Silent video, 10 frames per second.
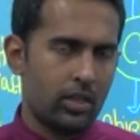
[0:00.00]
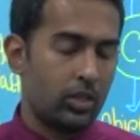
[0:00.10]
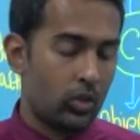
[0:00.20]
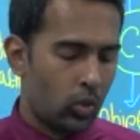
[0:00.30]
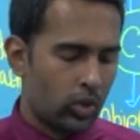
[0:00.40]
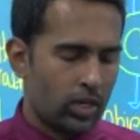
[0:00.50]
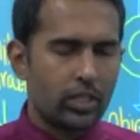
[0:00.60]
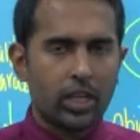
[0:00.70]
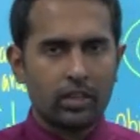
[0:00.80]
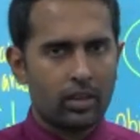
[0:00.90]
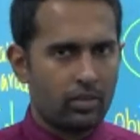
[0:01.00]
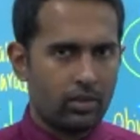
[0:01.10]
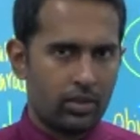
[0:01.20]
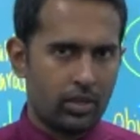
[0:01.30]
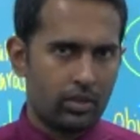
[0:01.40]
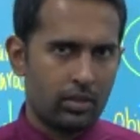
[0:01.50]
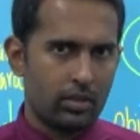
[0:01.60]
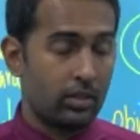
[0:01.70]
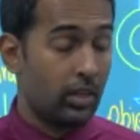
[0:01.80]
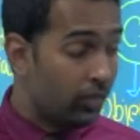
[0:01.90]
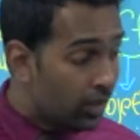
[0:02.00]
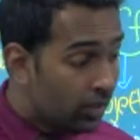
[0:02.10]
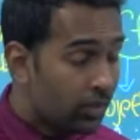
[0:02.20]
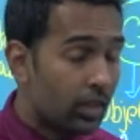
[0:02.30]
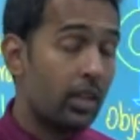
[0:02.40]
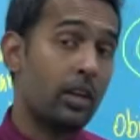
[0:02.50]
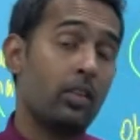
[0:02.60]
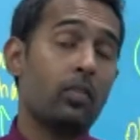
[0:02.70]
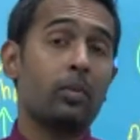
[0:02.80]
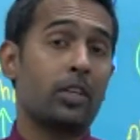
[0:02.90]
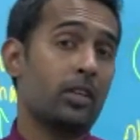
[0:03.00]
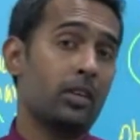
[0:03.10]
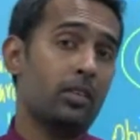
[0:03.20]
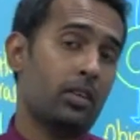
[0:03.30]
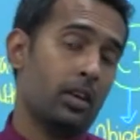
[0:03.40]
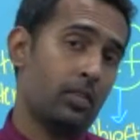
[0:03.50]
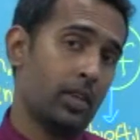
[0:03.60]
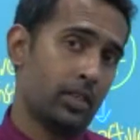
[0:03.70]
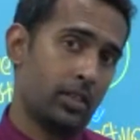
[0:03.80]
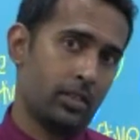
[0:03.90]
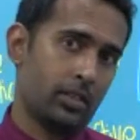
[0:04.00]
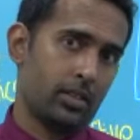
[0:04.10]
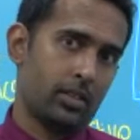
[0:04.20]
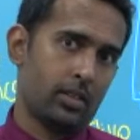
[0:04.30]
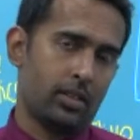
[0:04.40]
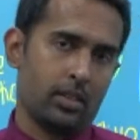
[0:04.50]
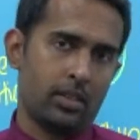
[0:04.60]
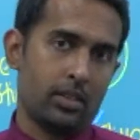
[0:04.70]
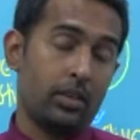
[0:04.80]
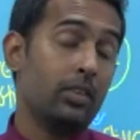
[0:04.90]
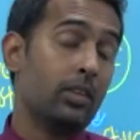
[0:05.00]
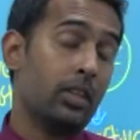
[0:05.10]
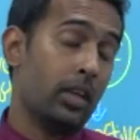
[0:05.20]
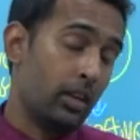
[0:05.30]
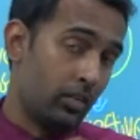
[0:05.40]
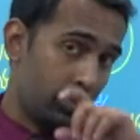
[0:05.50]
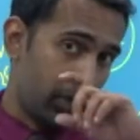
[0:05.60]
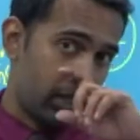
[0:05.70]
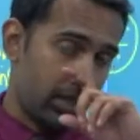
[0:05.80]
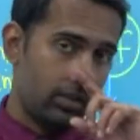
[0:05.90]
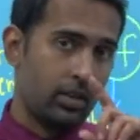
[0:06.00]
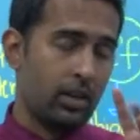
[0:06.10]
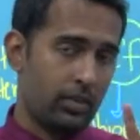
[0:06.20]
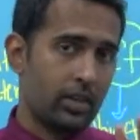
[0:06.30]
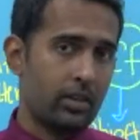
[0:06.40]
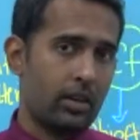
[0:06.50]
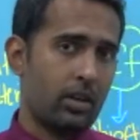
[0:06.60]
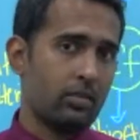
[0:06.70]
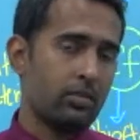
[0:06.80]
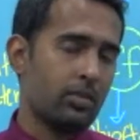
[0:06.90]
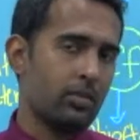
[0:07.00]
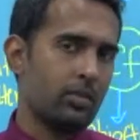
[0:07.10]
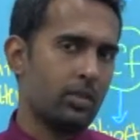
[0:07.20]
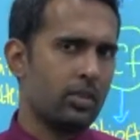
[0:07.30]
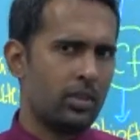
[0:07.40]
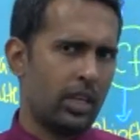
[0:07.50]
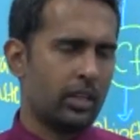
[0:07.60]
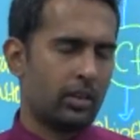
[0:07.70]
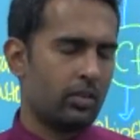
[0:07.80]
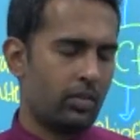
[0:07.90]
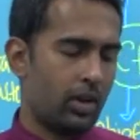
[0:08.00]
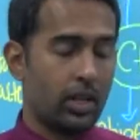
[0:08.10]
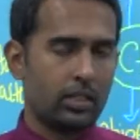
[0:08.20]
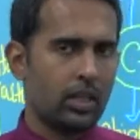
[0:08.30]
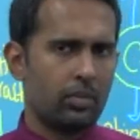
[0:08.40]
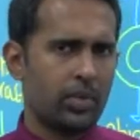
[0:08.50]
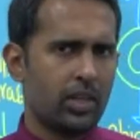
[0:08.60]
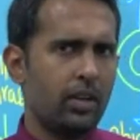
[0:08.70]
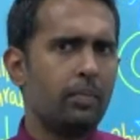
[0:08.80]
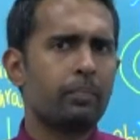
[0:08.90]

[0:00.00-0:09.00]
That totally changed the decision. Then we say that information is relevant. Then we say that information is relevant. Now, think for an example.